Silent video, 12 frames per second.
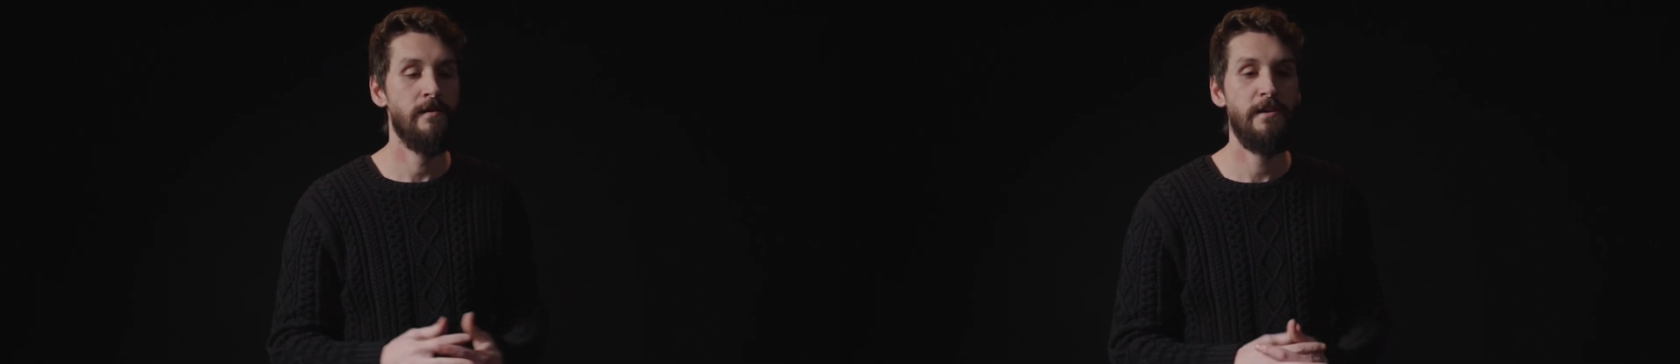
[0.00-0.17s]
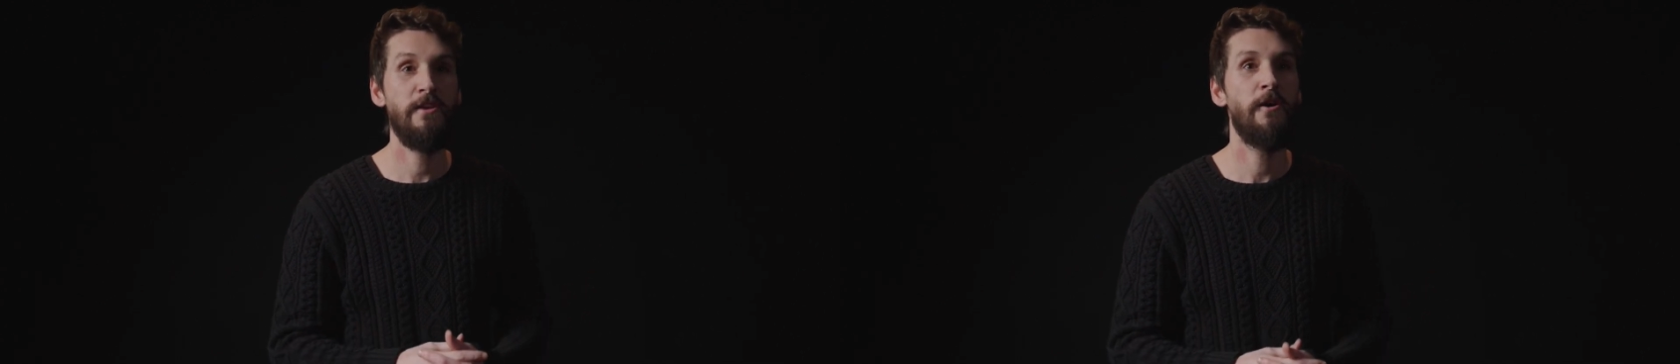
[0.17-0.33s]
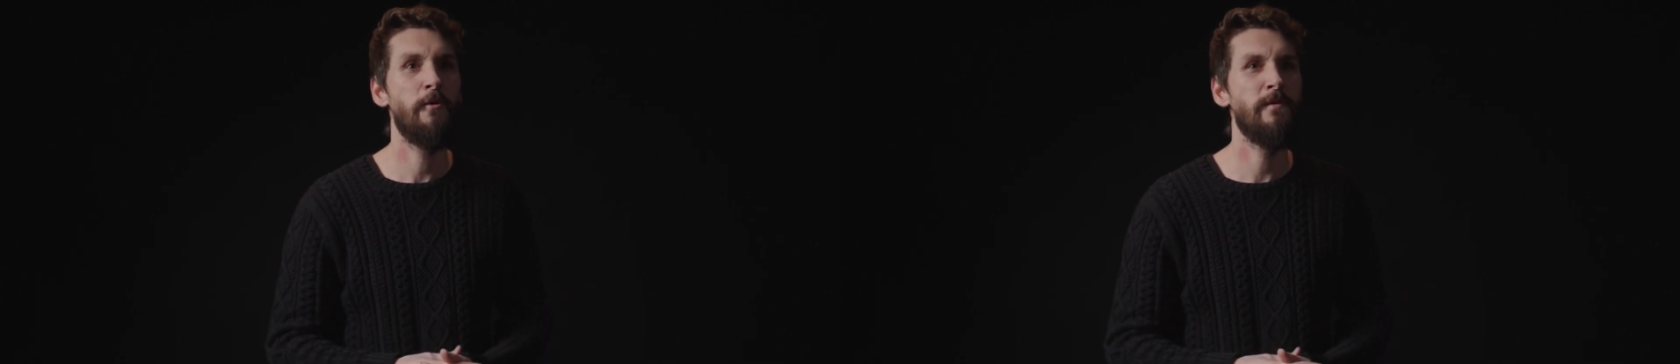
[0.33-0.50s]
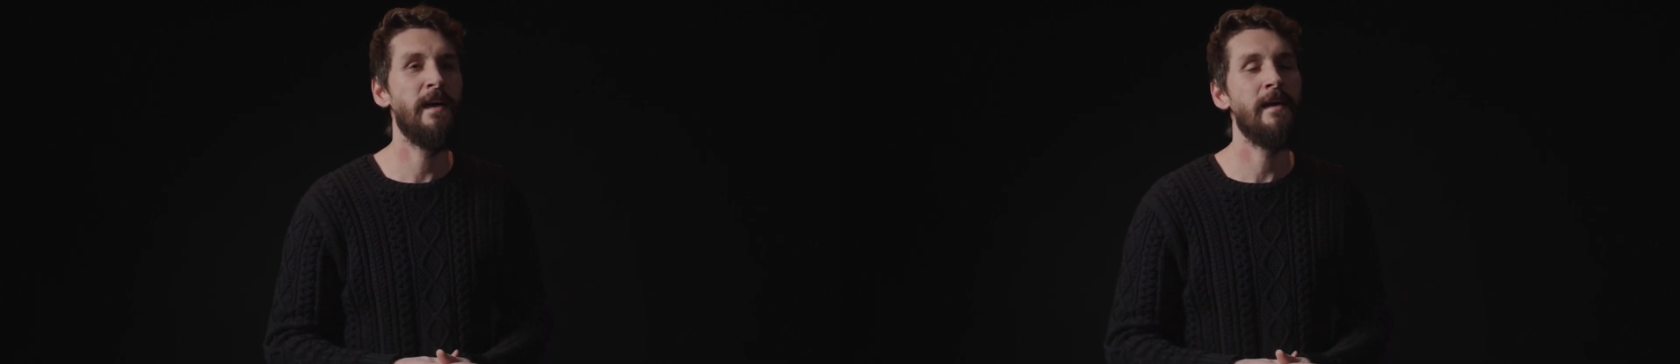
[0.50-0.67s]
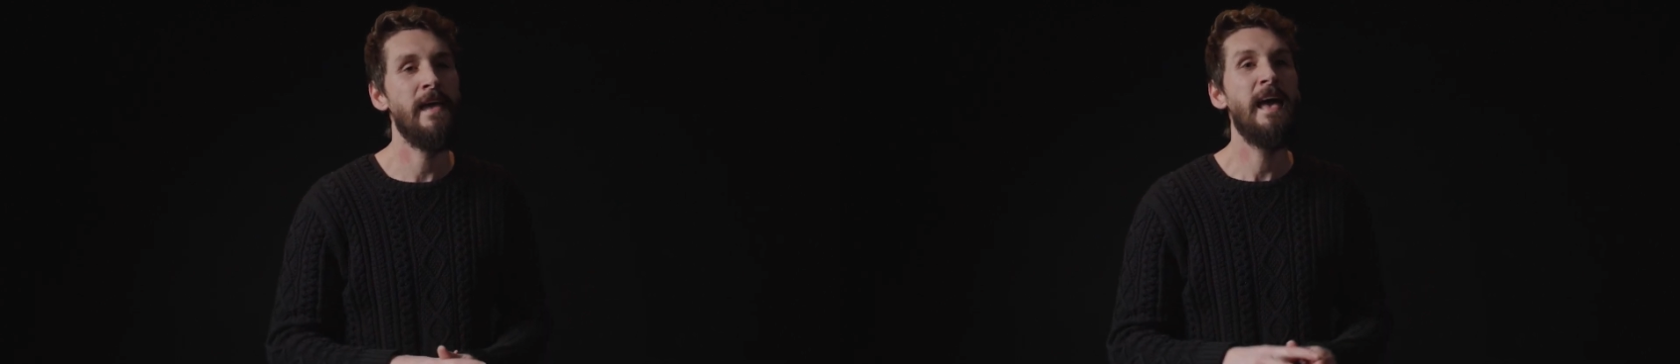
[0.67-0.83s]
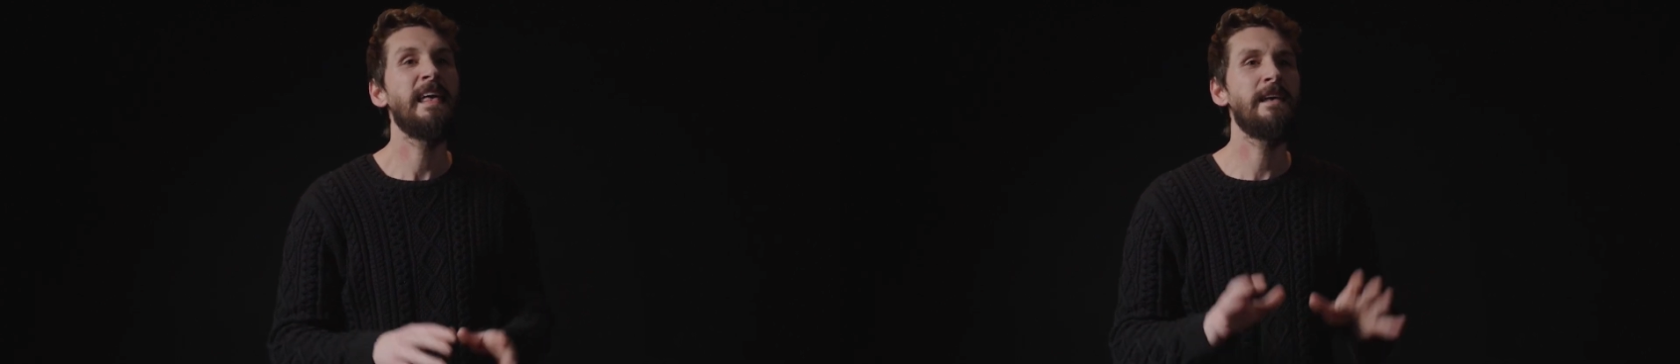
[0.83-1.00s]
That
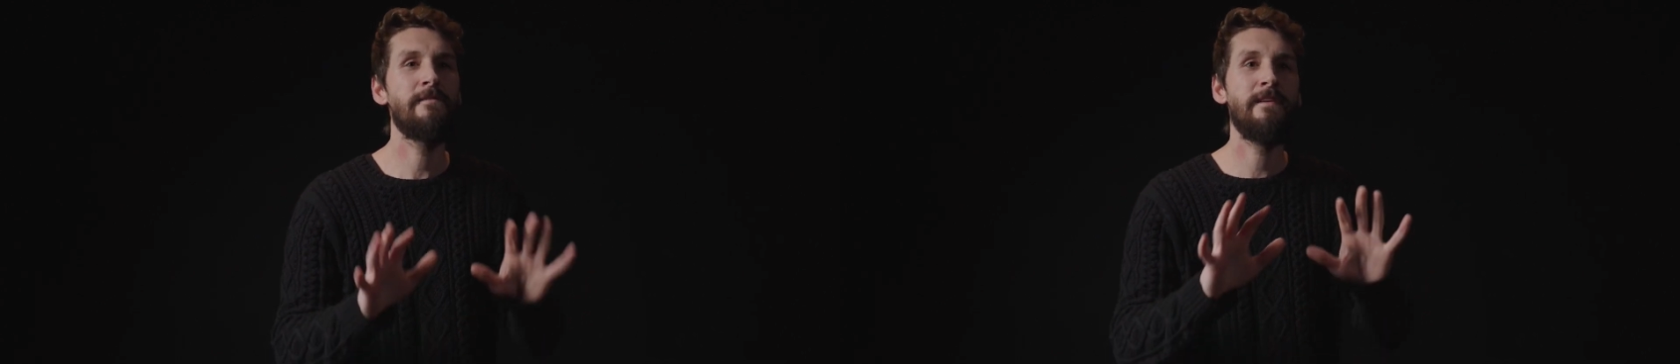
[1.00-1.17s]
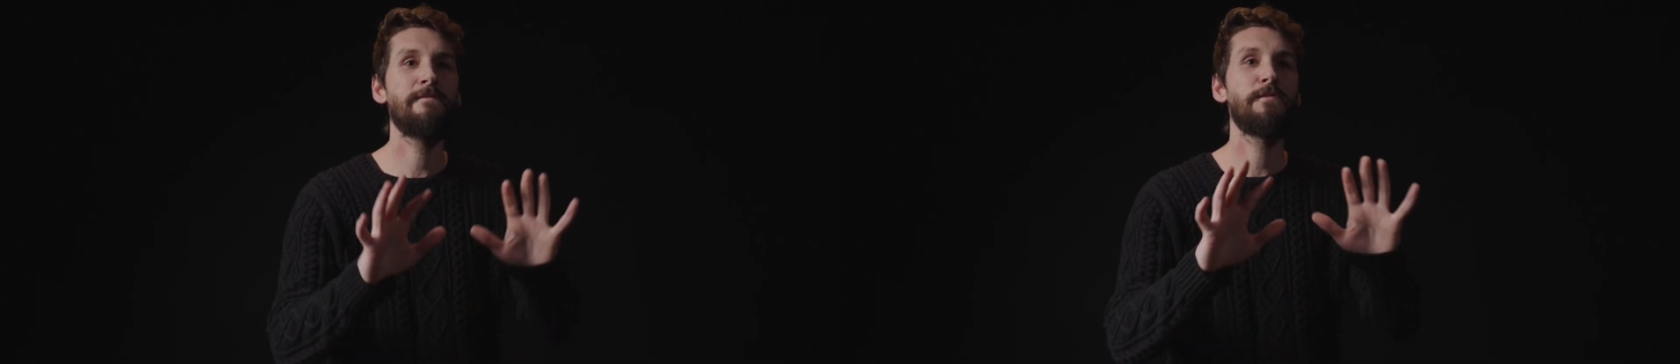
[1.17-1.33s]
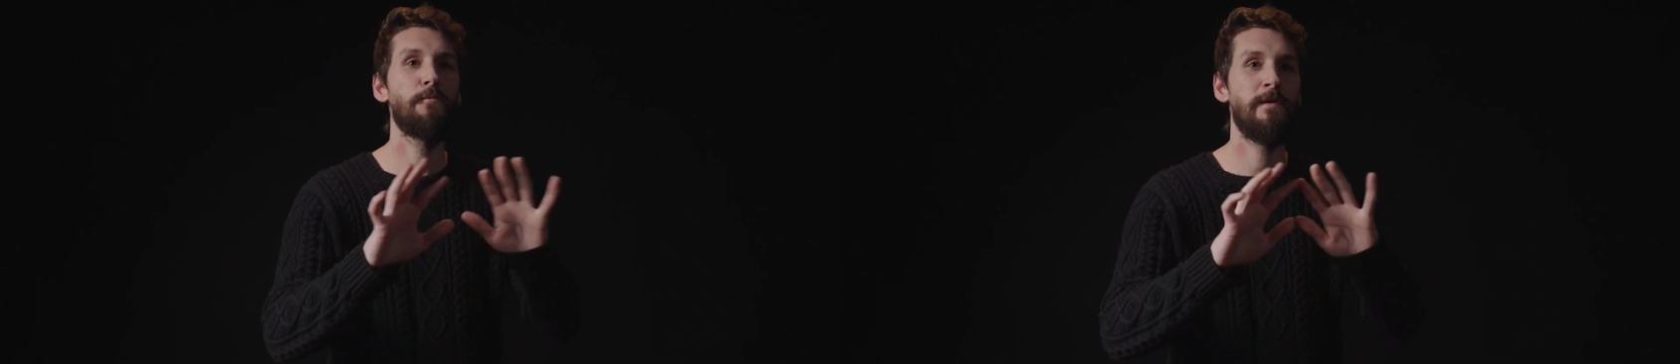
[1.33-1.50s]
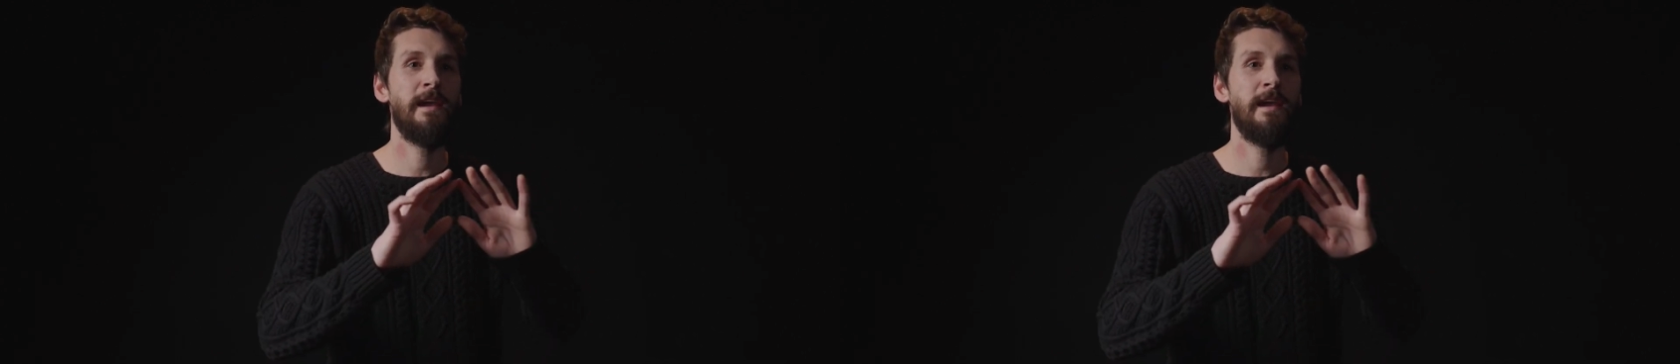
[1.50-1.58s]
even if you would